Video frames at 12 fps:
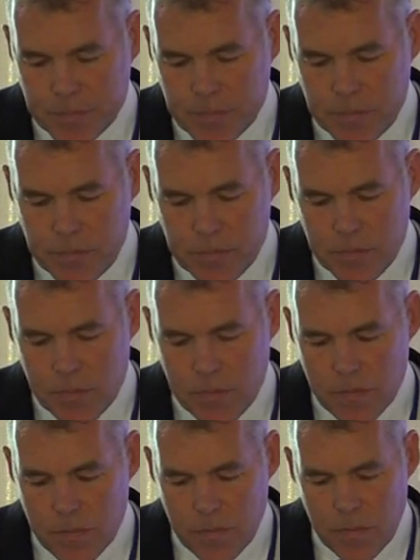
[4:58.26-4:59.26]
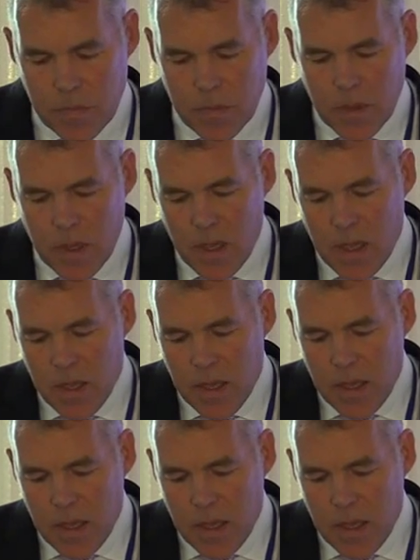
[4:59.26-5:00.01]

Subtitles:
Nobody speaks.